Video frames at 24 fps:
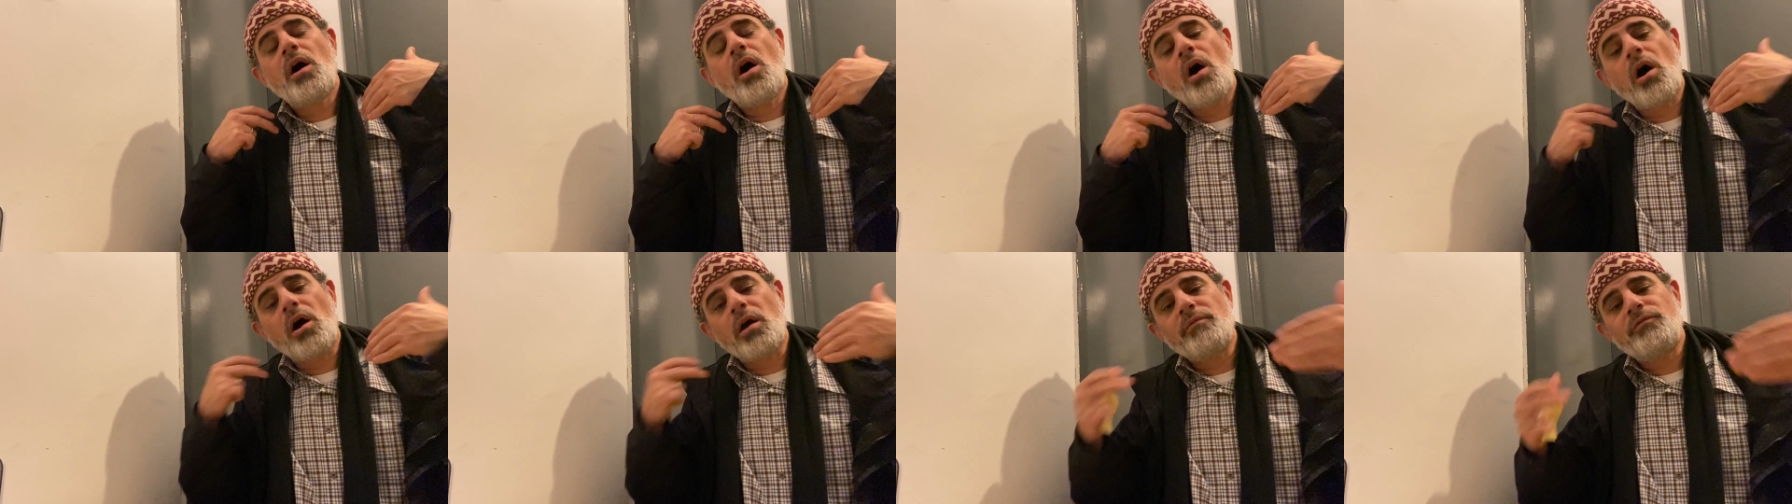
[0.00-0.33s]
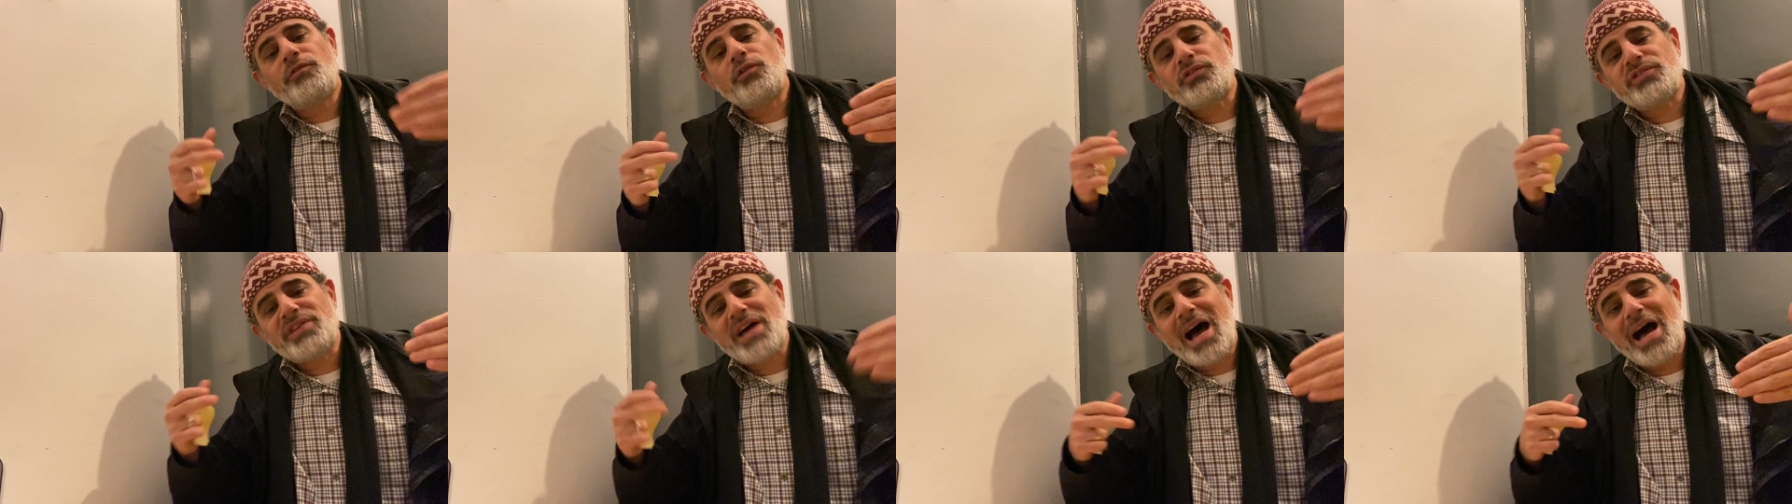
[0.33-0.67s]

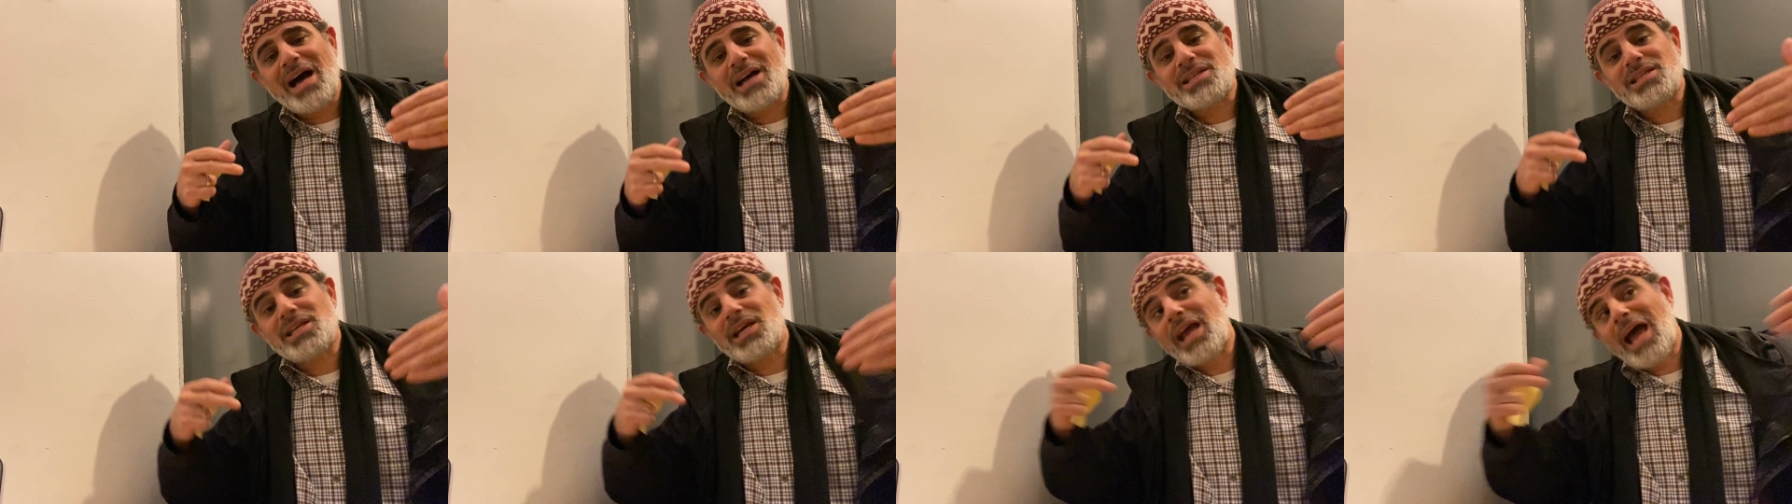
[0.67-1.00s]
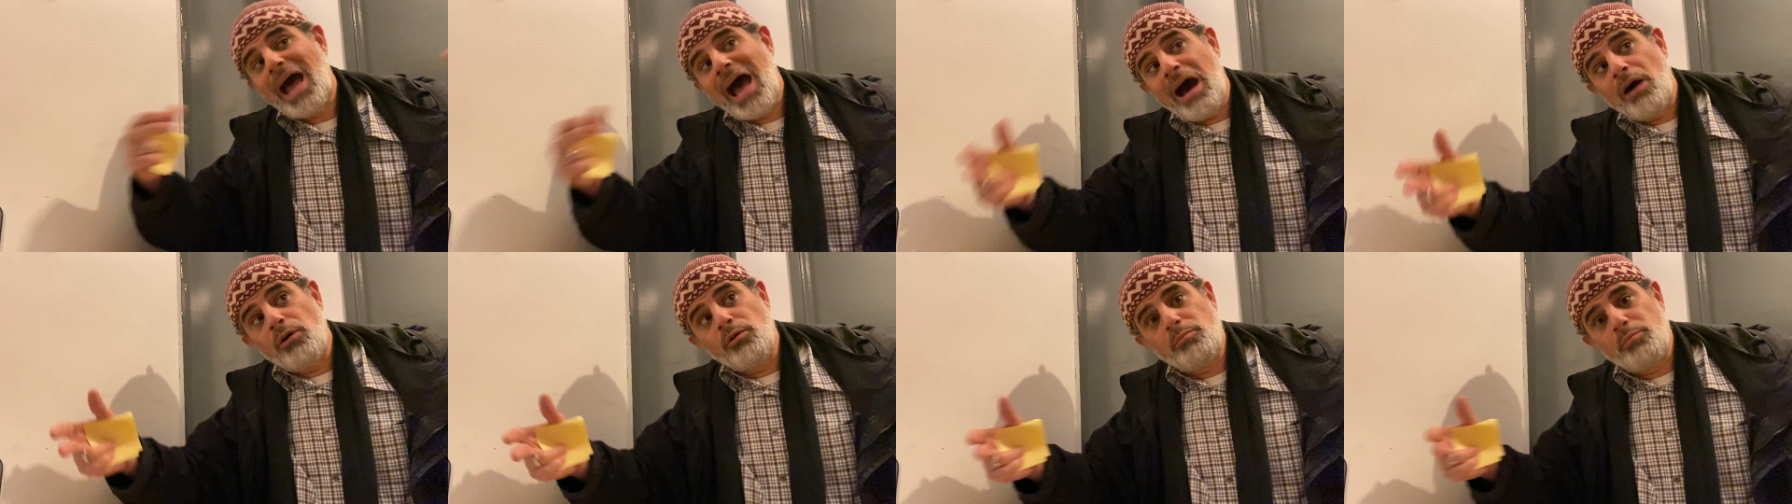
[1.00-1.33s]
harmful,
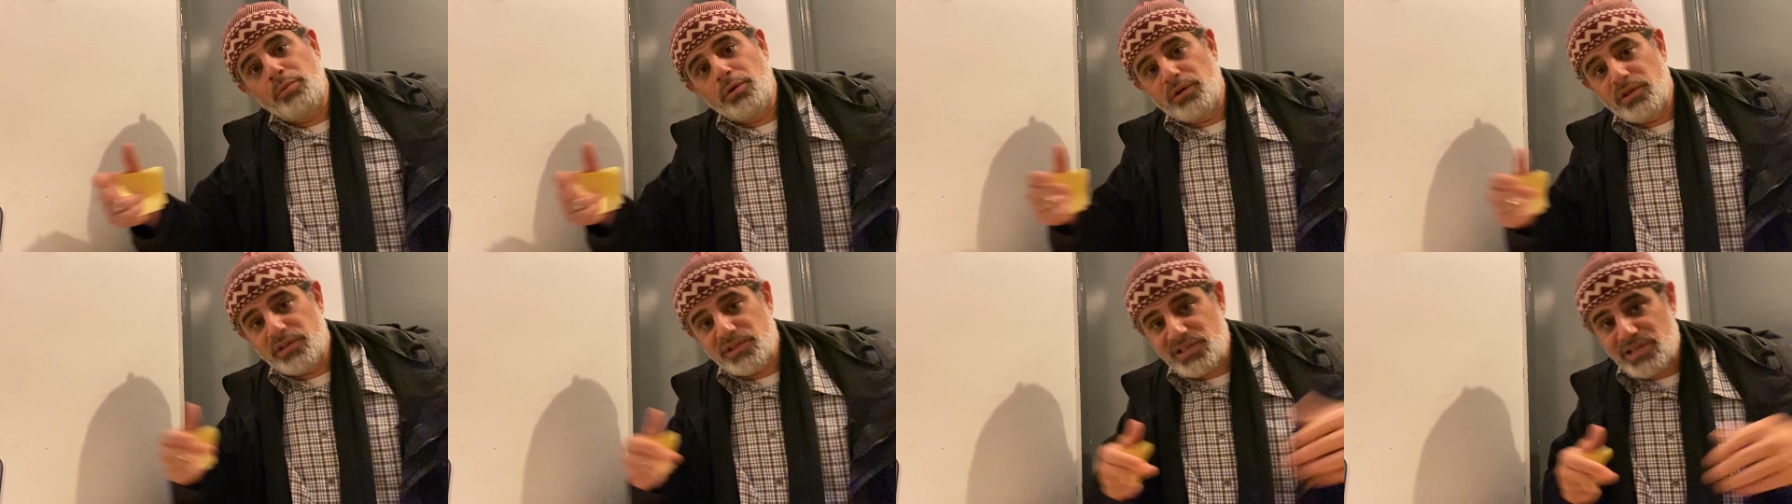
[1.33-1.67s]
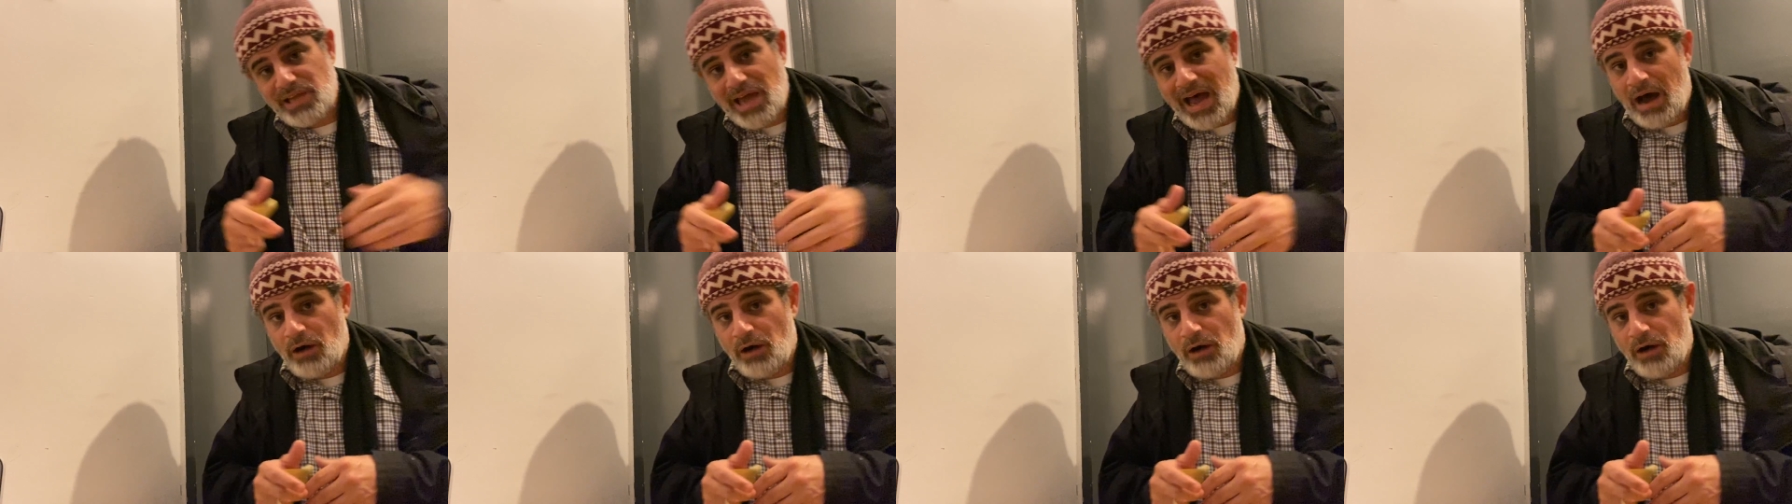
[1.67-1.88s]
toxic outputs